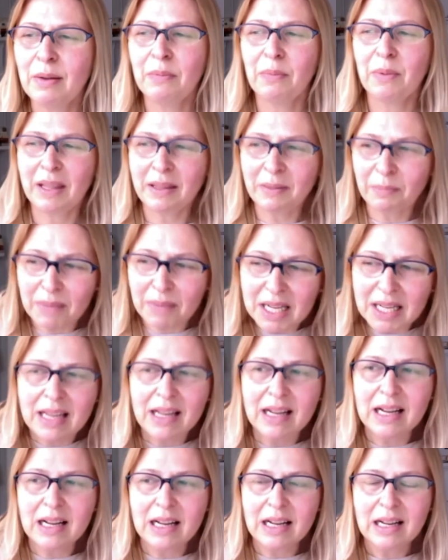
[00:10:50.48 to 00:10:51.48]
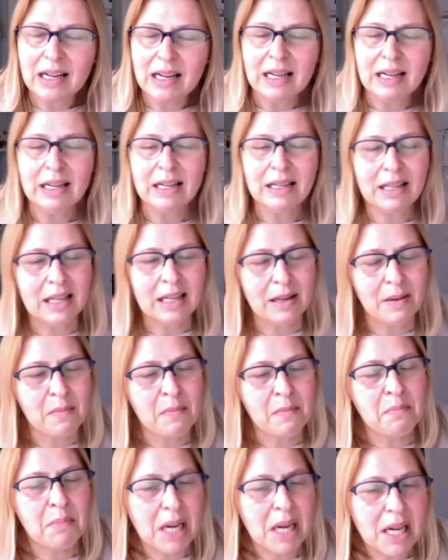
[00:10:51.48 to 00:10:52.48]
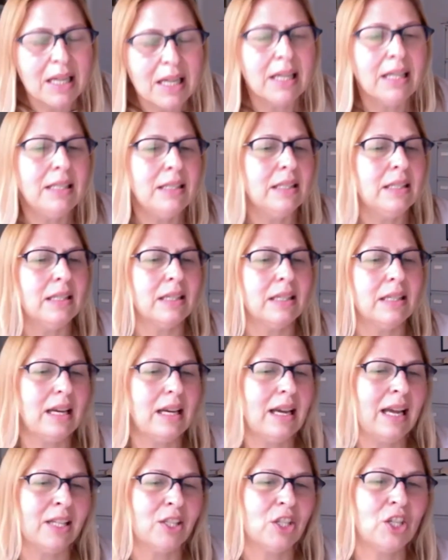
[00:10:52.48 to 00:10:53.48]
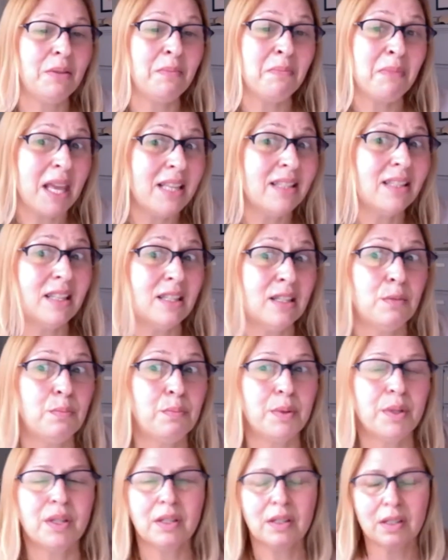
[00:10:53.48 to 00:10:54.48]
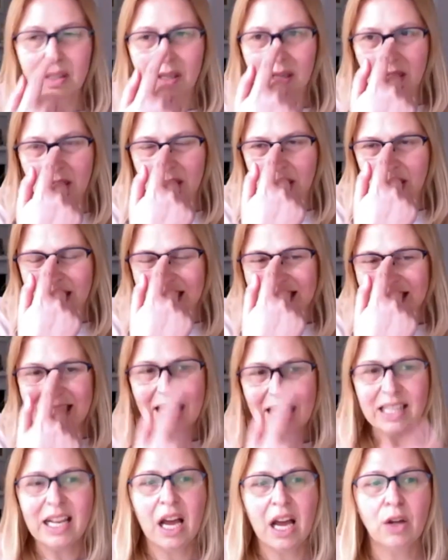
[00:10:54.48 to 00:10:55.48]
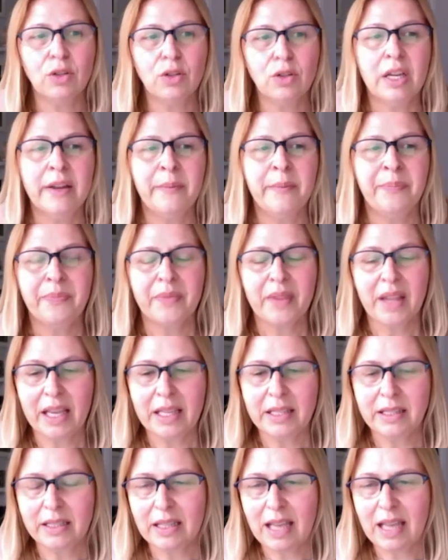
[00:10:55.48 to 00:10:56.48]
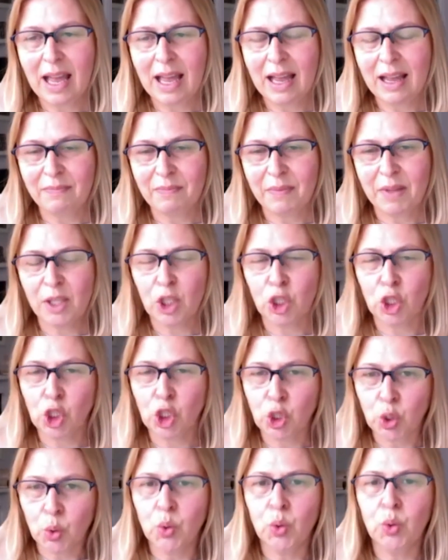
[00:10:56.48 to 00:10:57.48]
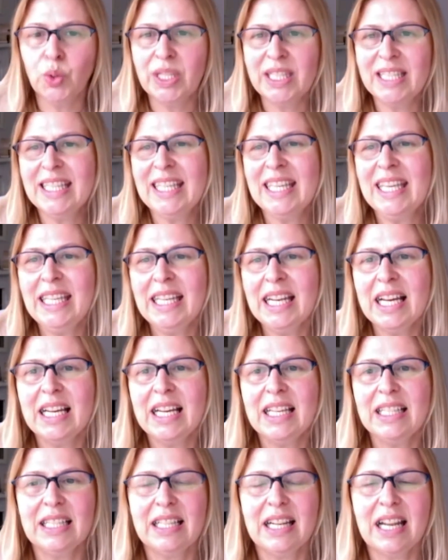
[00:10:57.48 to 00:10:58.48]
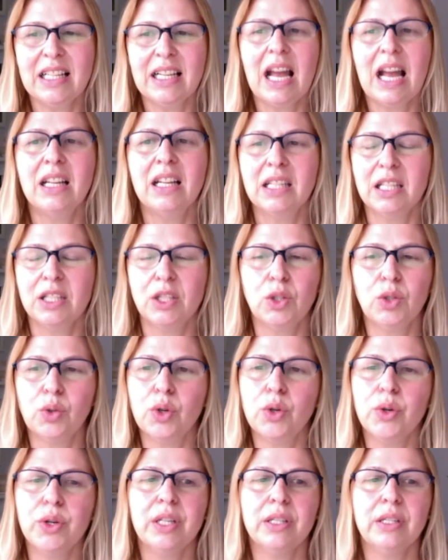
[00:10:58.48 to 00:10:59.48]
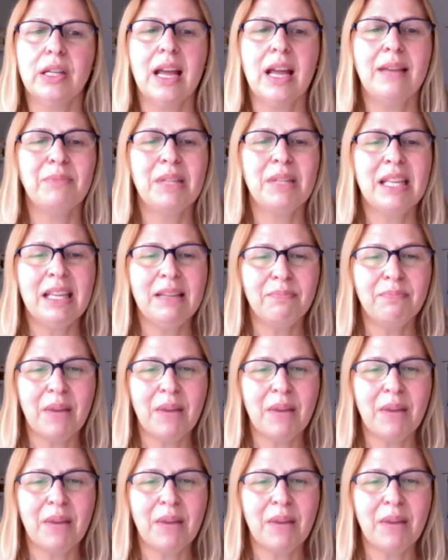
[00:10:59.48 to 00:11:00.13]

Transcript: in my mind actually makes this book stand out is Sean's keen eye as an art historian, and he